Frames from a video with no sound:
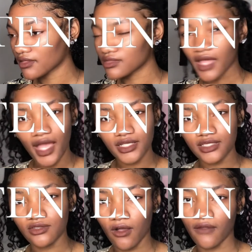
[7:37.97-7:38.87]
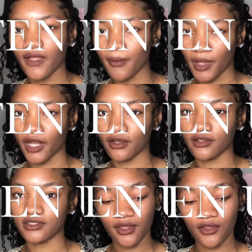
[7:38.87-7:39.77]
that is all that
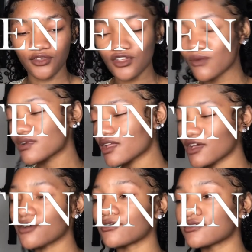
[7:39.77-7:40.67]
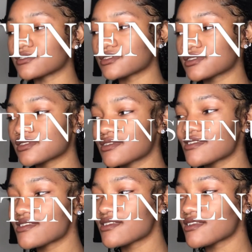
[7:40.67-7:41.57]
matters. No one else
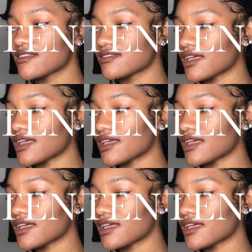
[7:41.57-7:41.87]
that